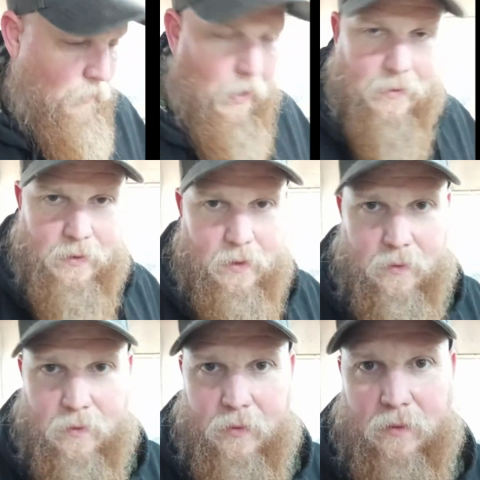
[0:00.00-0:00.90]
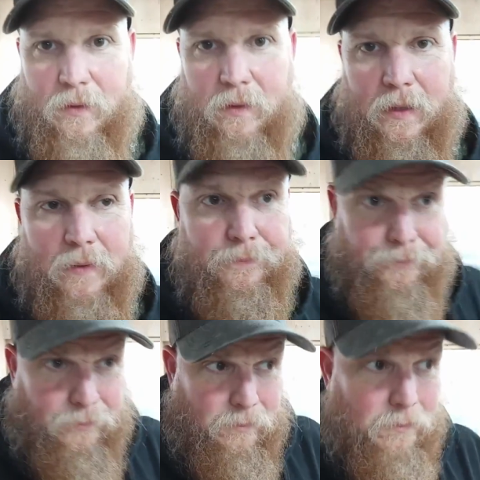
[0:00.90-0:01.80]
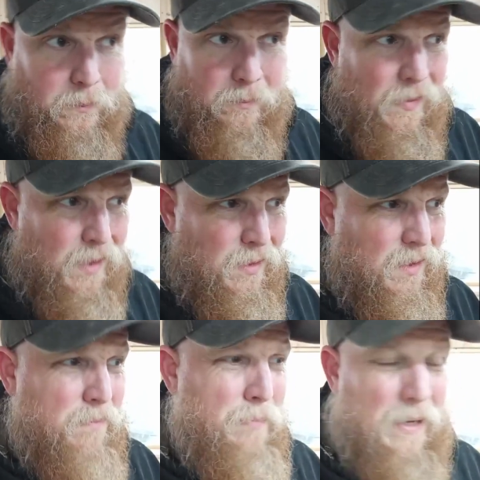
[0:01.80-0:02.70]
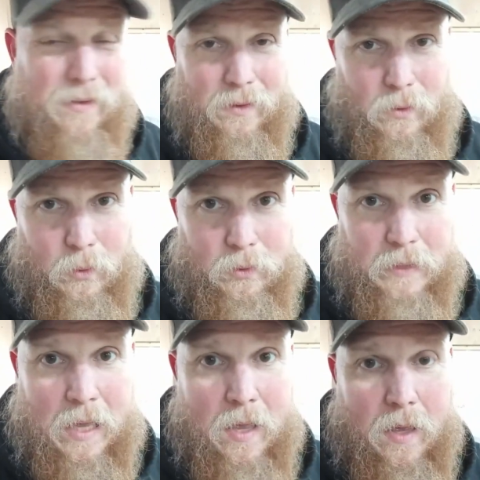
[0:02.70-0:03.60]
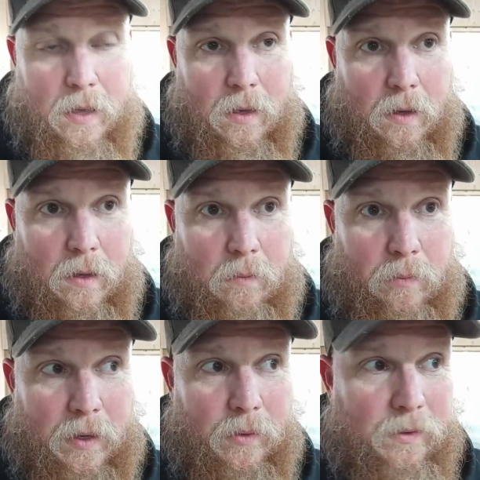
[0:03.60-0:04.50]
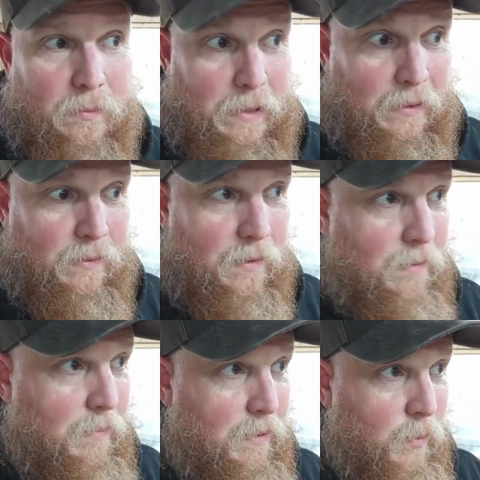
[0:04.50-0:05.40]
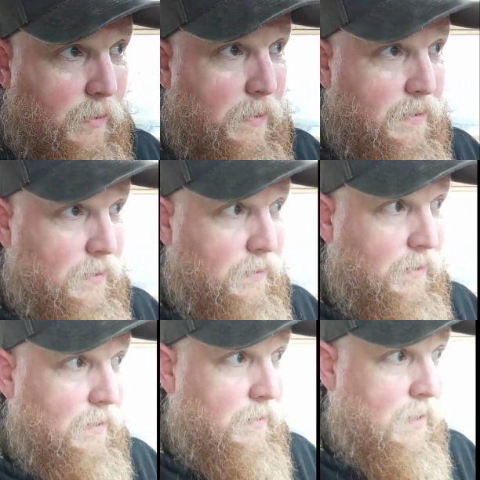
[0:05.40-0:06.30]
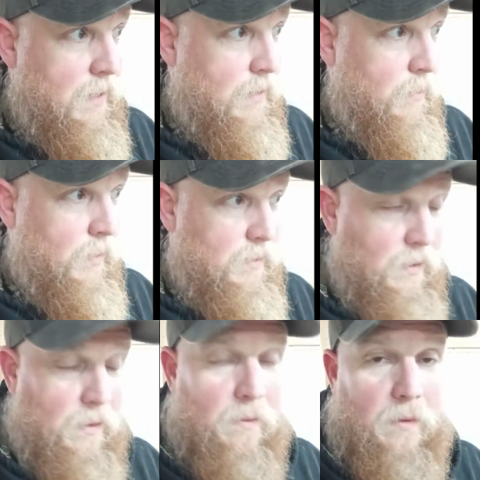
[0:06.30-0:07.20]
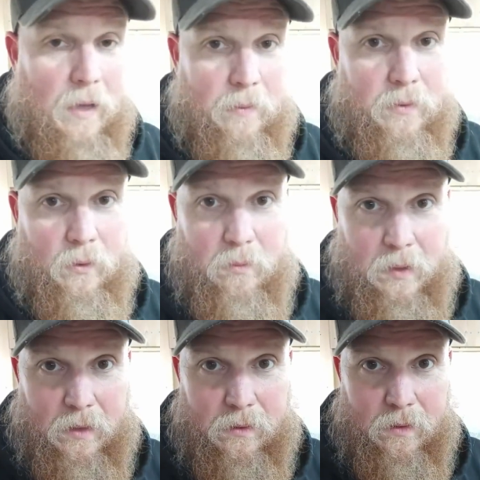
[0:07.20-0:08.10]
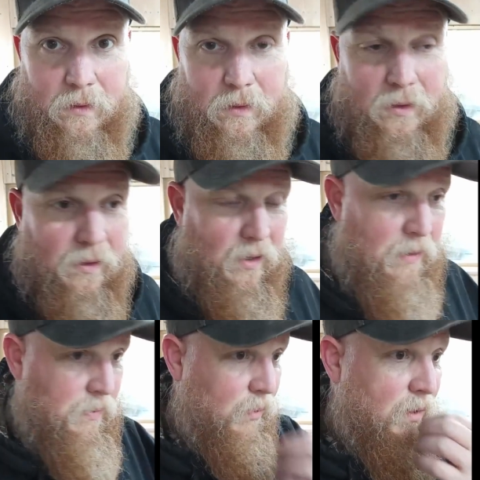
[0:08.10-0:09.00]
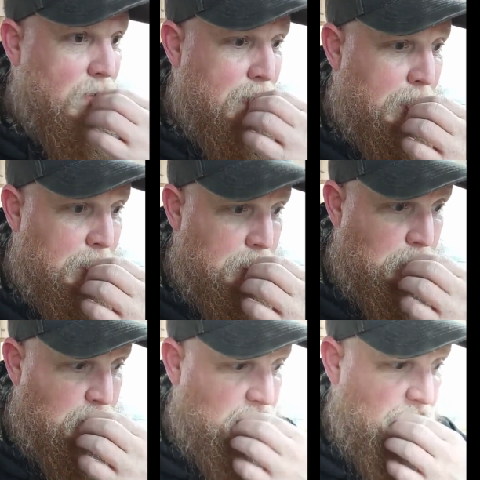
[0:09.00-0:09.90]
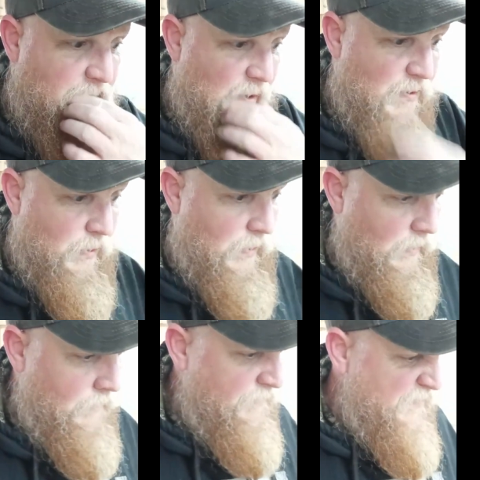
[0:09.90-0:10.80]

ratchets and things like that. Just basic tools. But it was a mess. My 12 by 16 was an absolute mess. Couldn't keep it organized. It was so frustrating.